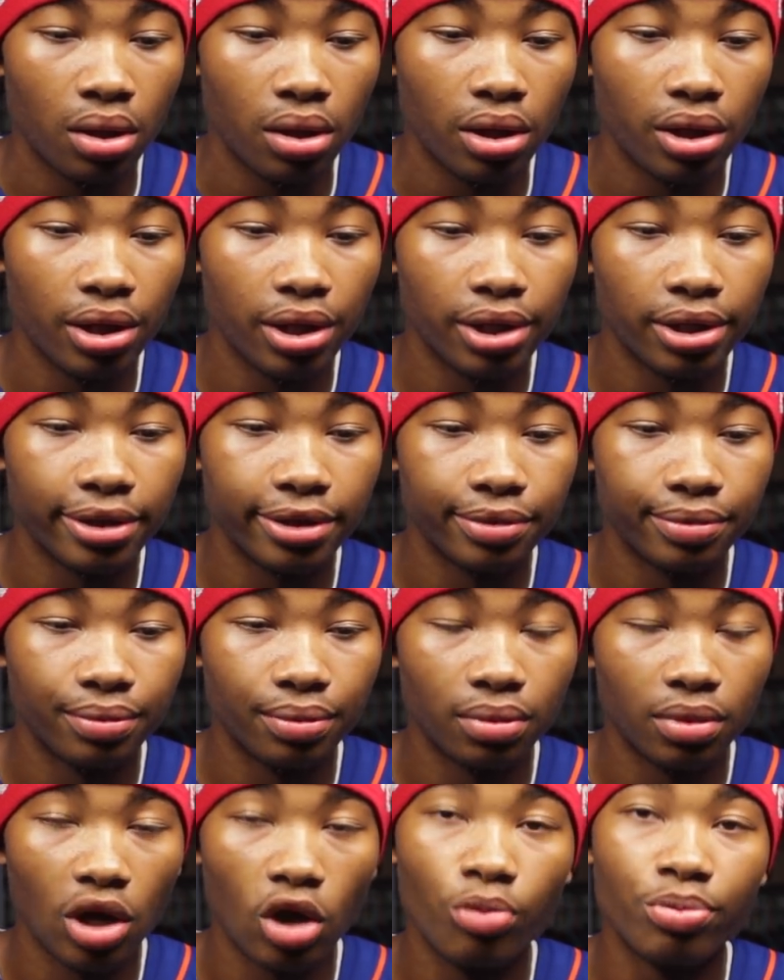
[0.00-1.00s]

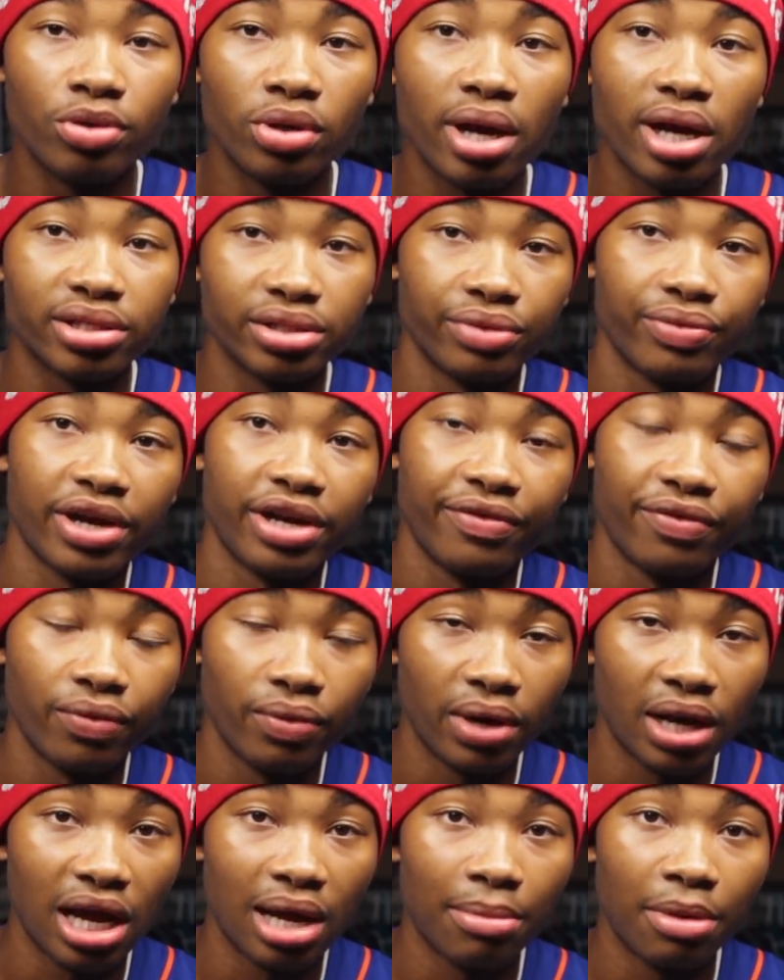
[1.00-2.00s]
I hope you guys are ready for
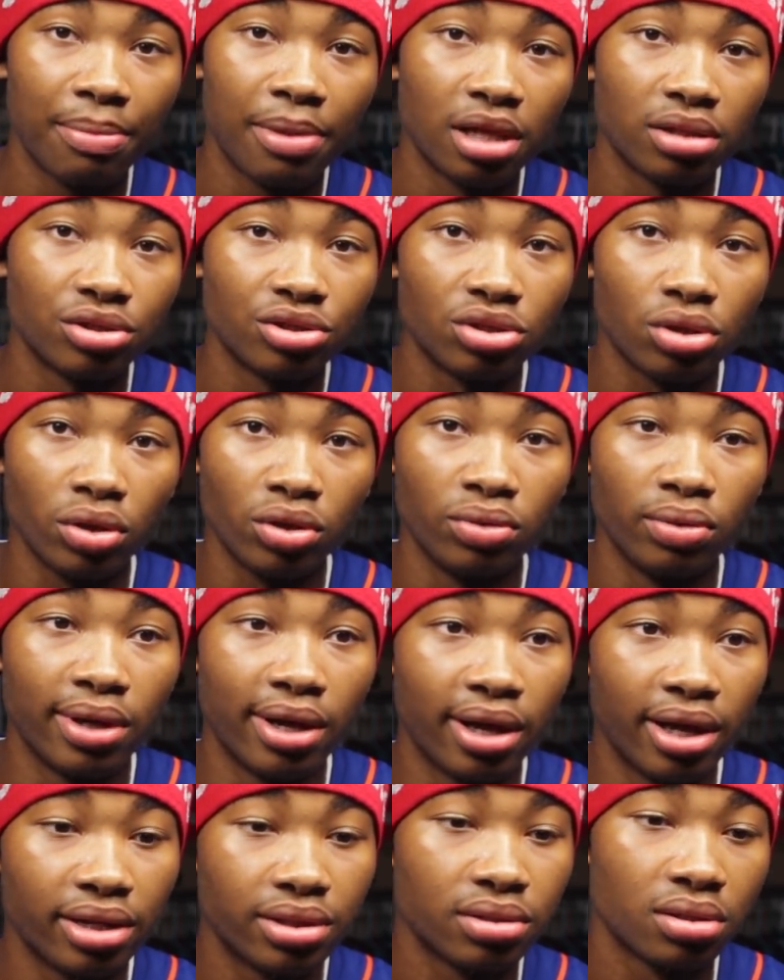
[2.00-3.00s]
what I am about to show you
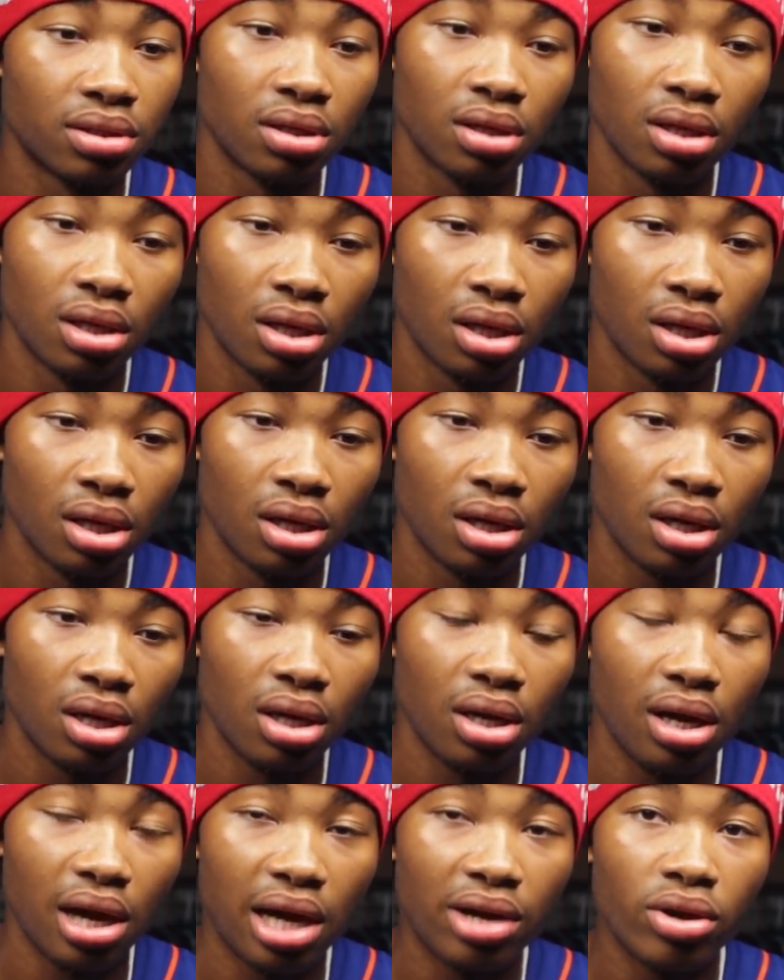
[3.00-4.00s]
guys.
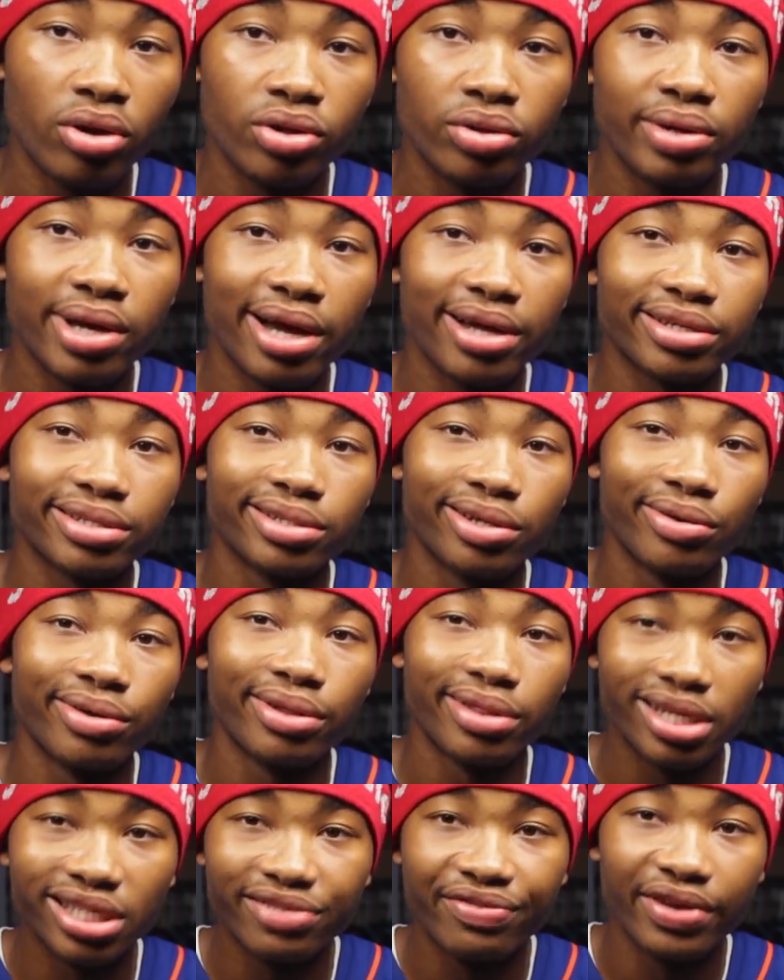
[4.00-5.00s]
I know you guys know
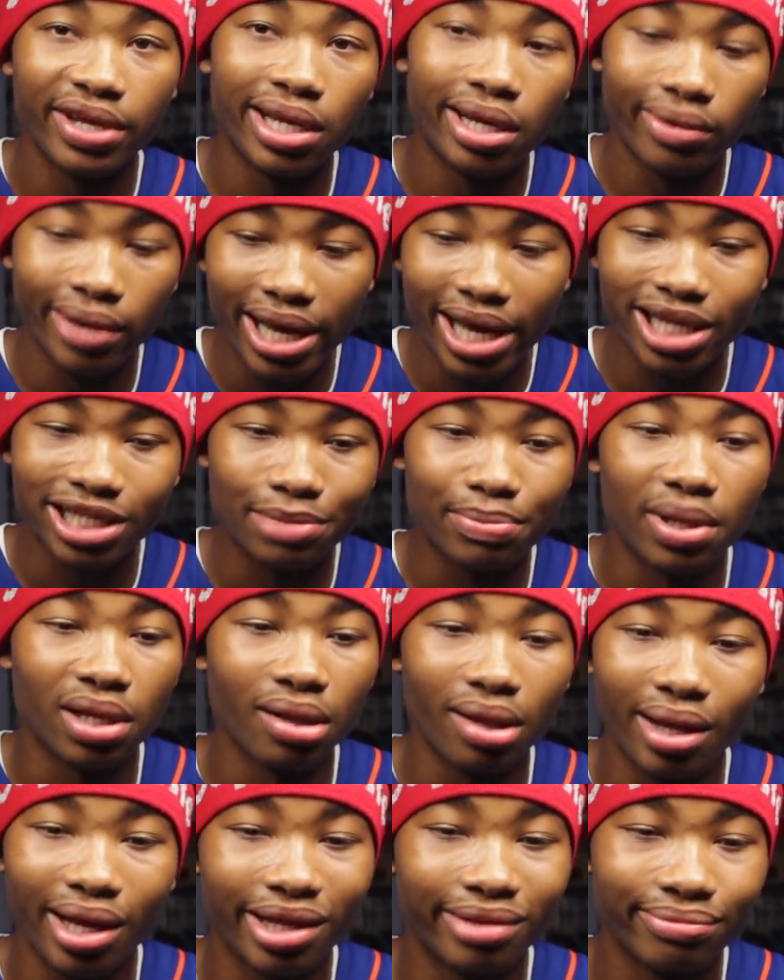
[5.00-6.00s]
that this video has
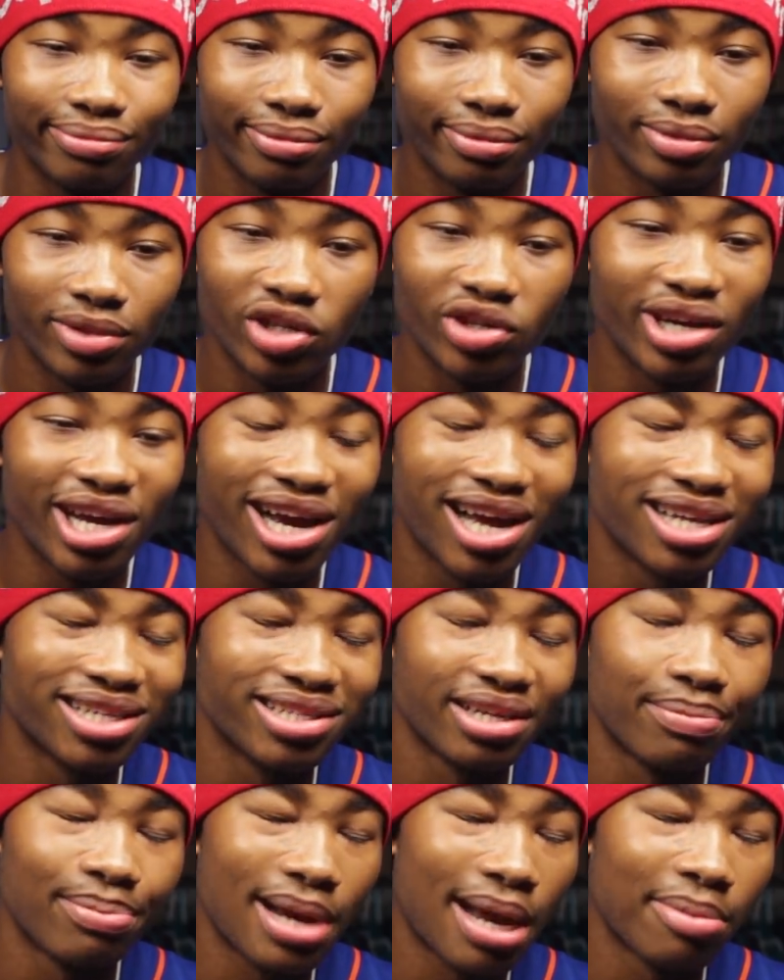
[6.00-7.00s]
been lit. You
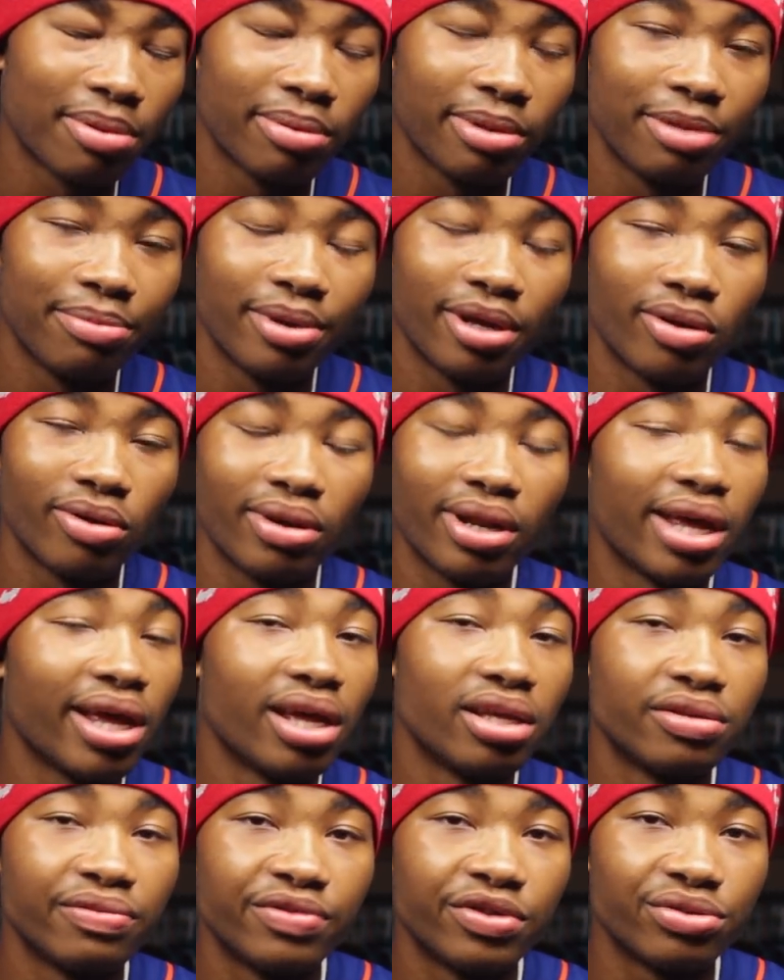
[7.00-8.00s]
guys have probably been on the
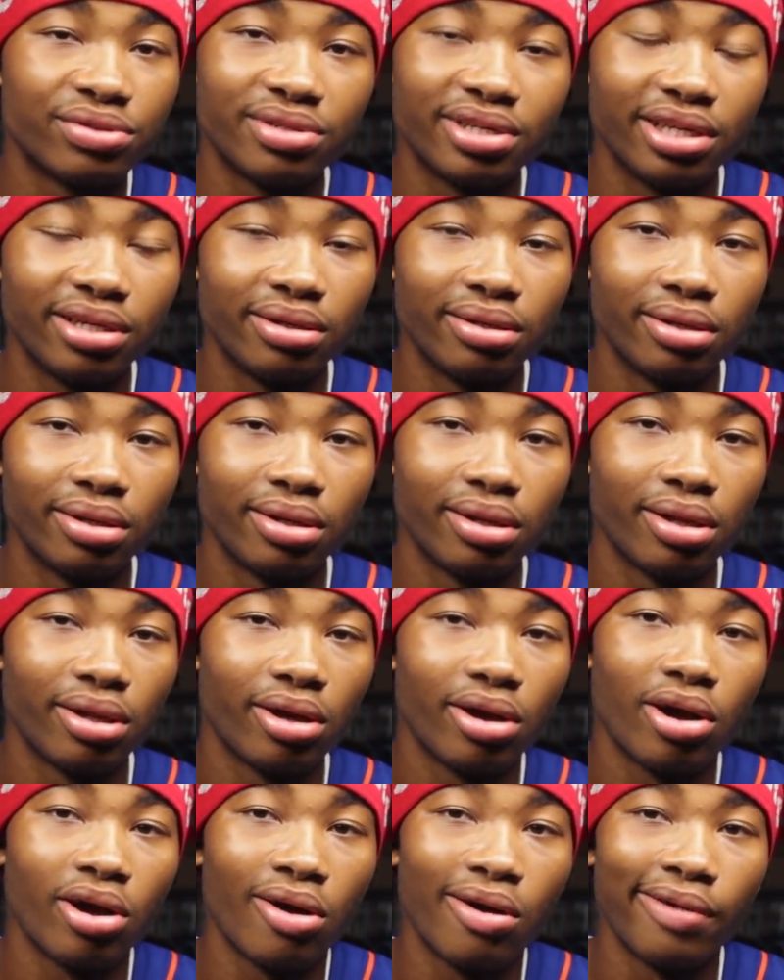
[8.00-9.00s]
edge of your seat
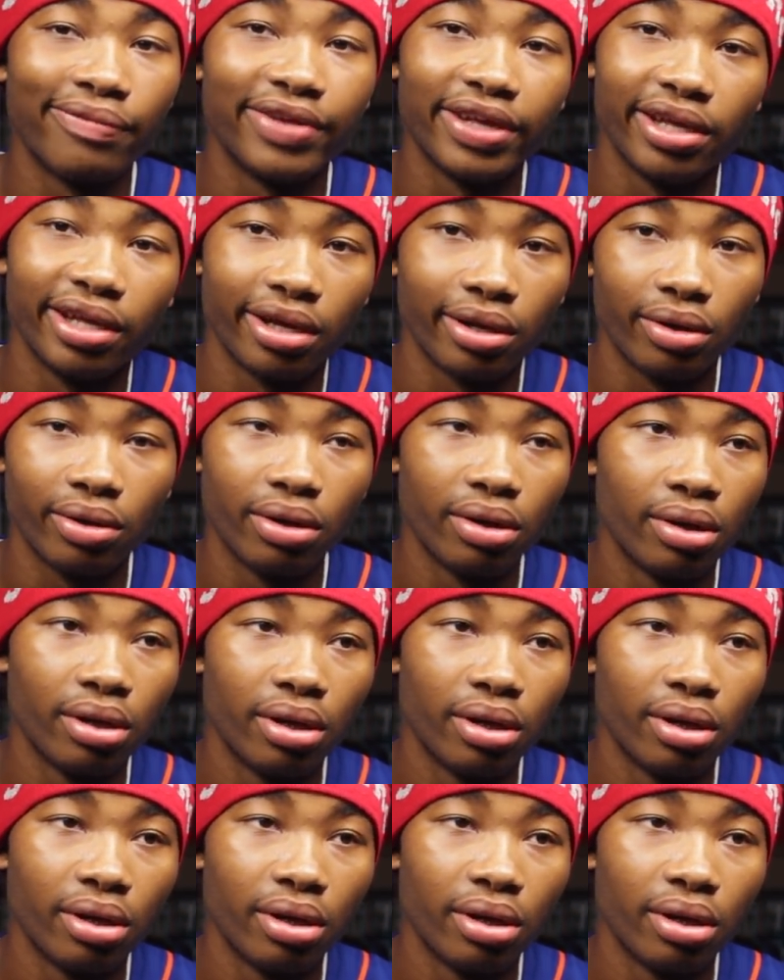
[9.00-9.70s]
all video.